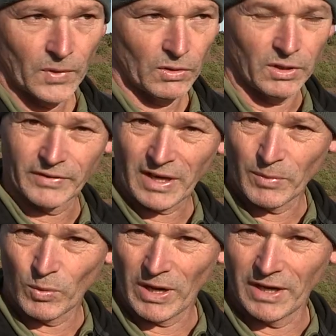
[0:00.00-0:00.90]
Well, I've come
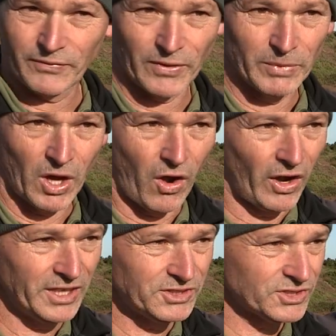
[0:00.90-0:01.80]
away from the
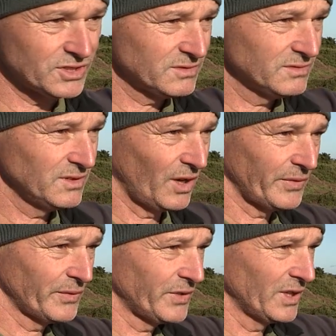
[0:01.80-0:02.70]
hides off
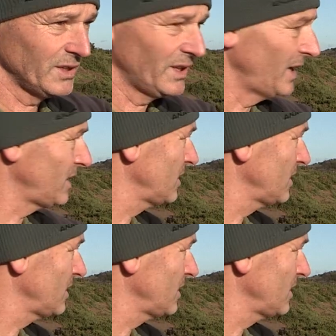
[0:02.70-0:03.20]
of the lake